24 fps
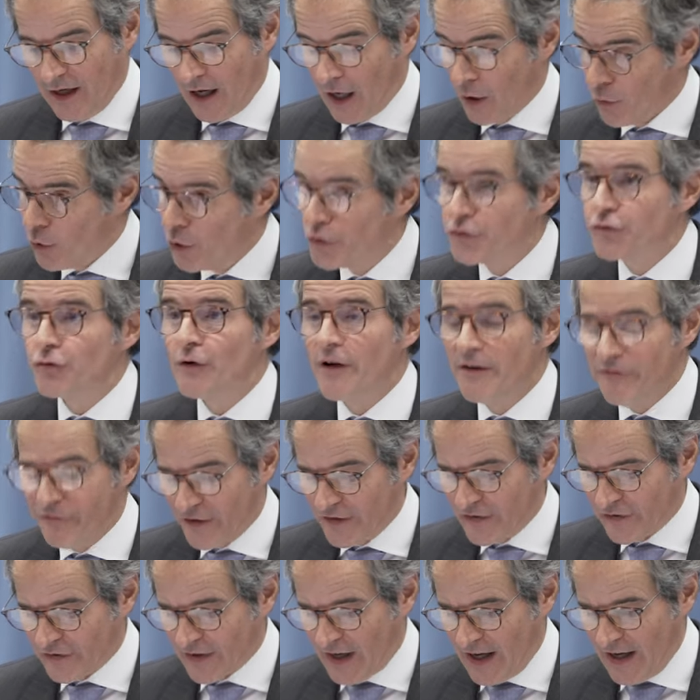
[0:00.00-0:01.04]
I want to
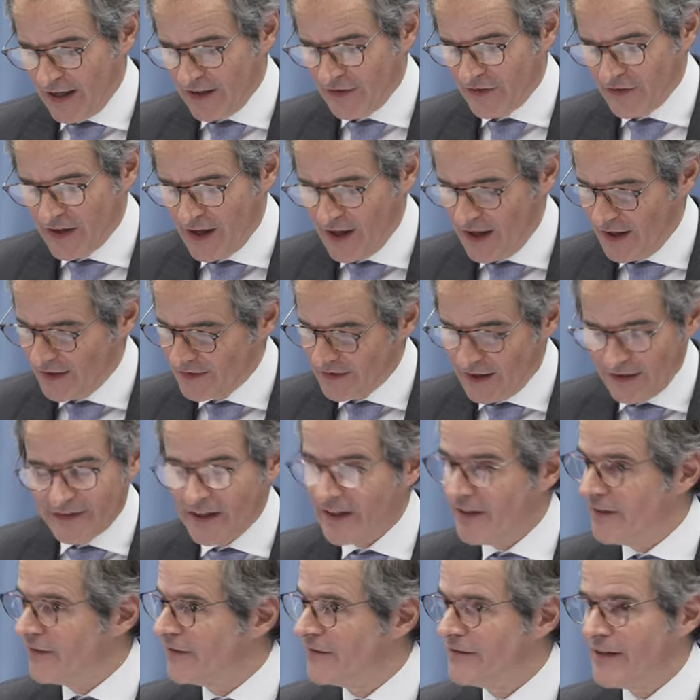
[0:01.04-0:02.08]
emphasize that
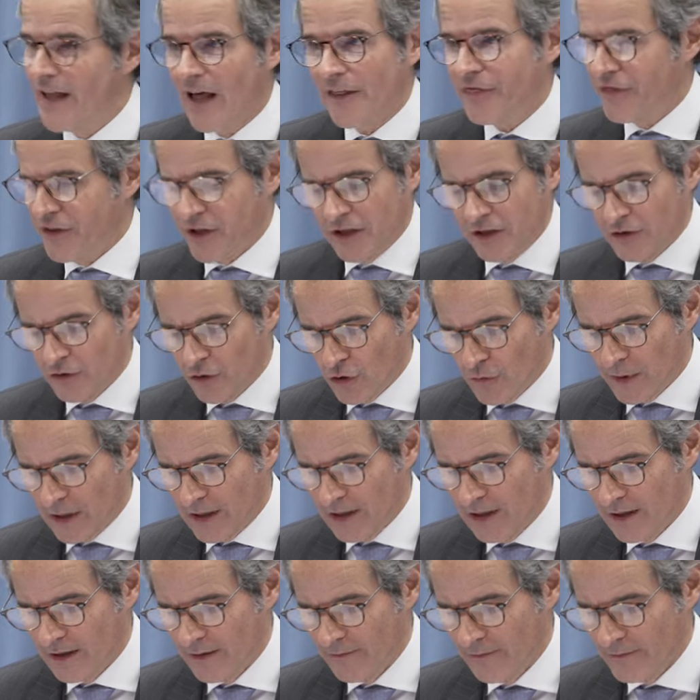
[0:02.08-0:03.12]
there is nothing
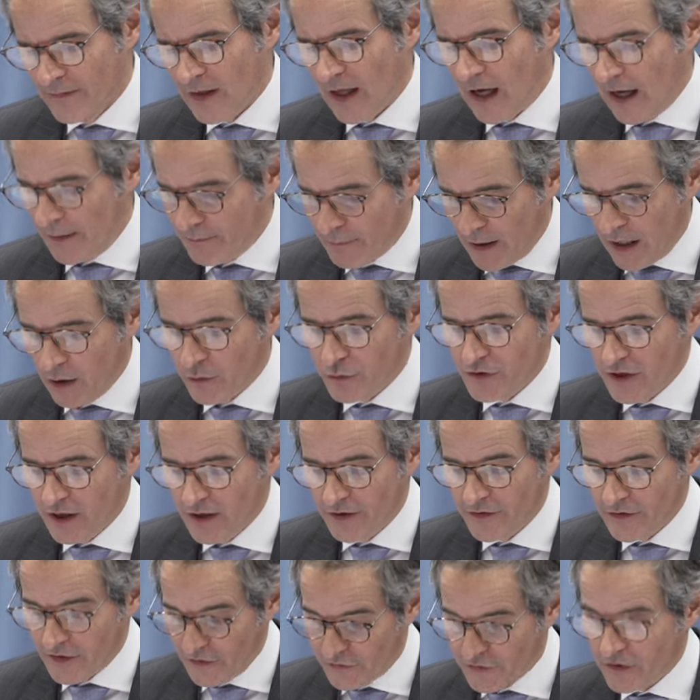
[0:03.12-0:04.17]
normal about
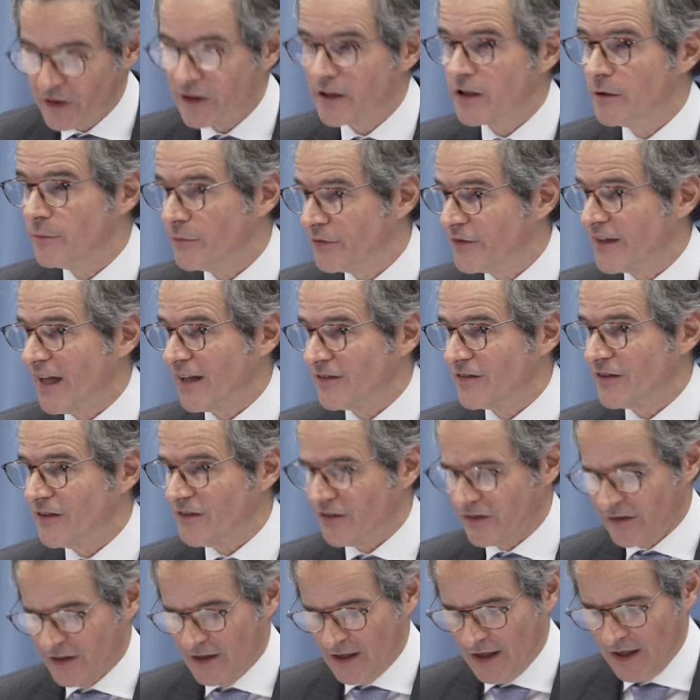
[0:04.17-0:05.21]
the
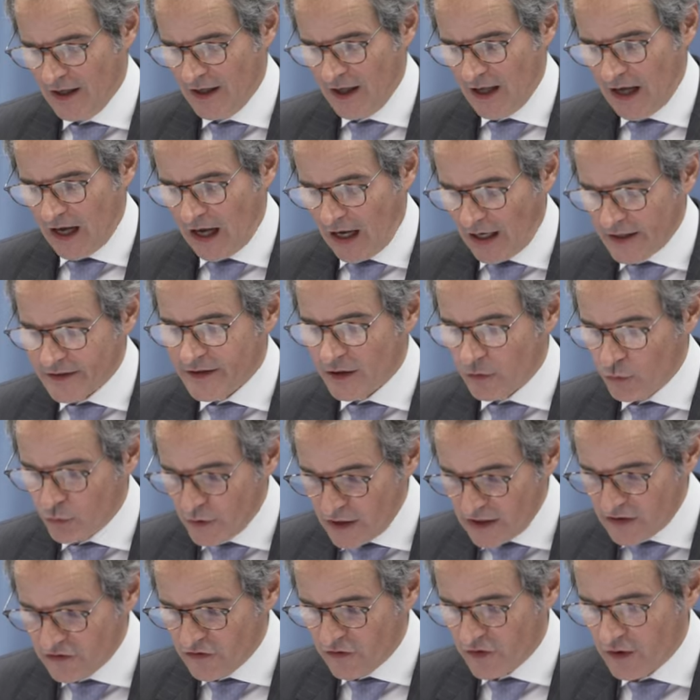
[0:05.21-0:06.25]
circumstances under
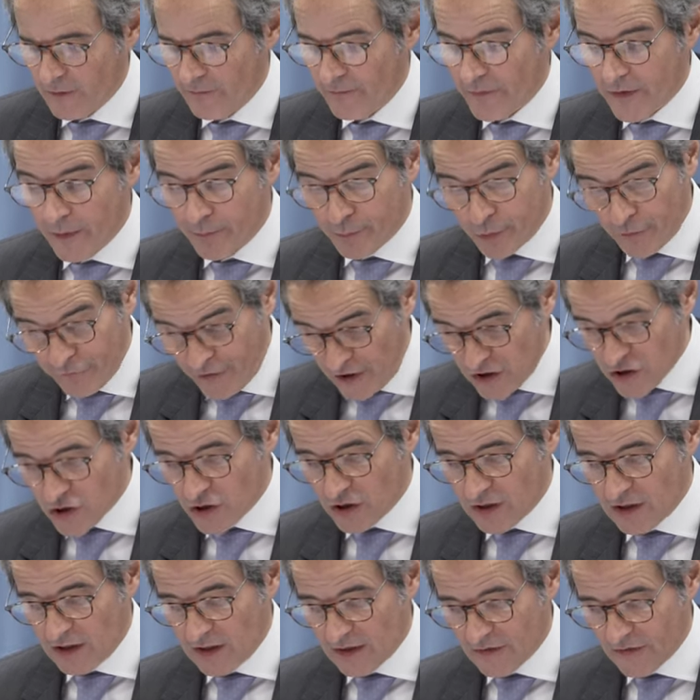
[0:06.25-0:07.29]
which the
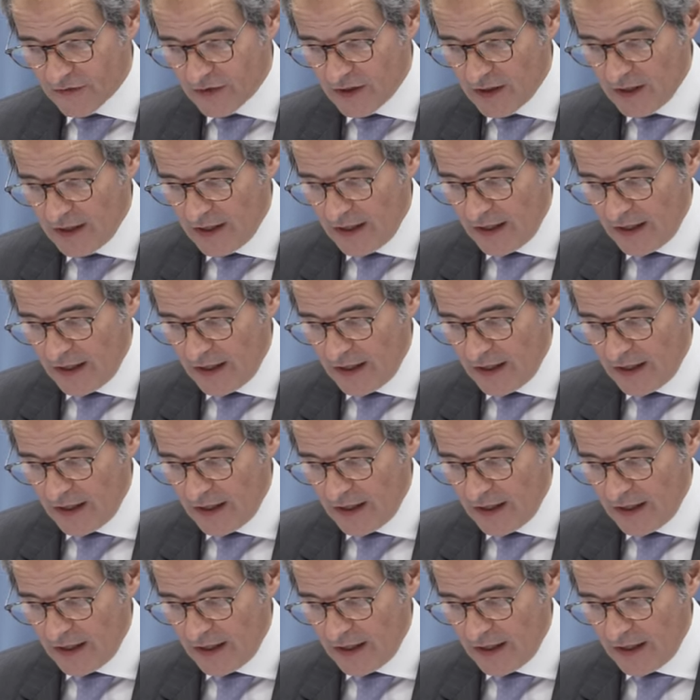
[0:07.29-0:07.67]
professionals